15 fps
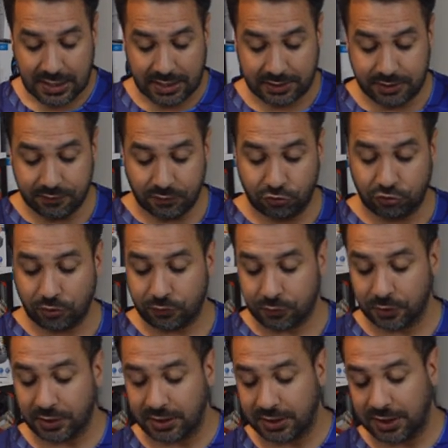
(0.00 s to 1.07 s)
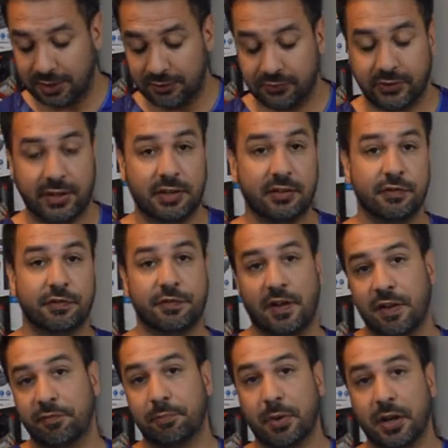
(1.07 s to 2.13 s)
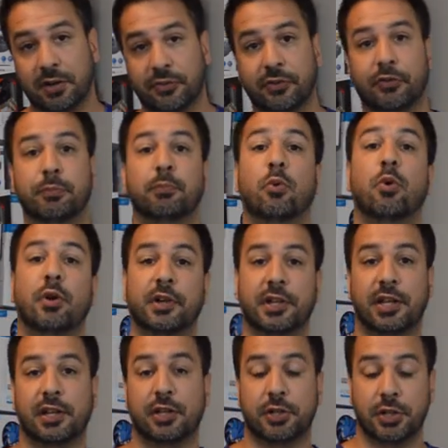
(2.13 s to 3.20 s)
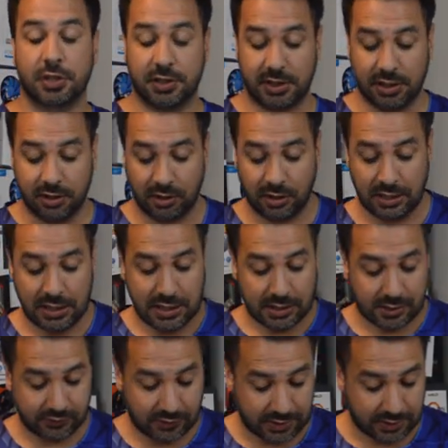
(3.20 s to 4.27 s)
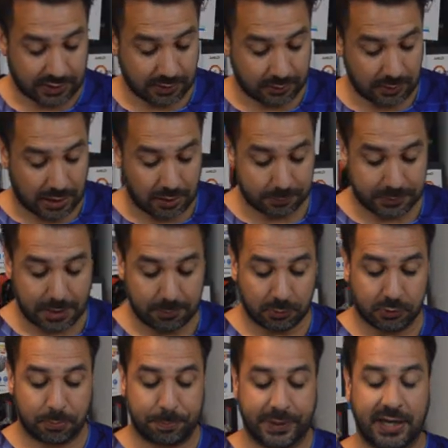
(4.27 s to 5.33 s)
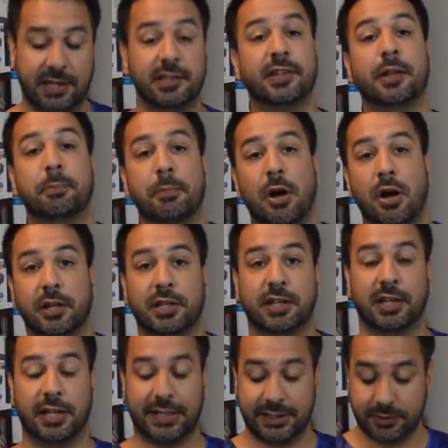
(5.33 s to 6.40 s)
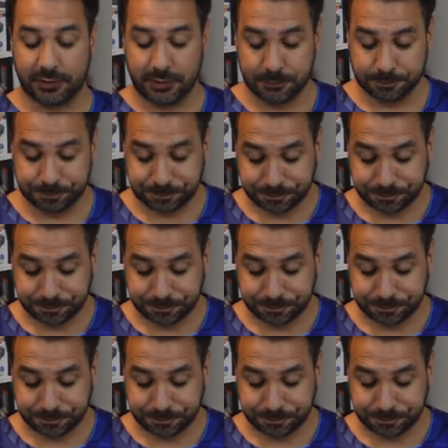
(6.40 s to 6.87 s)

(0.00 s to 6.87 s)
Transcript: And even just for the casing, five bucks is more than a good deal because I can, I'll be able to paint and mod it later.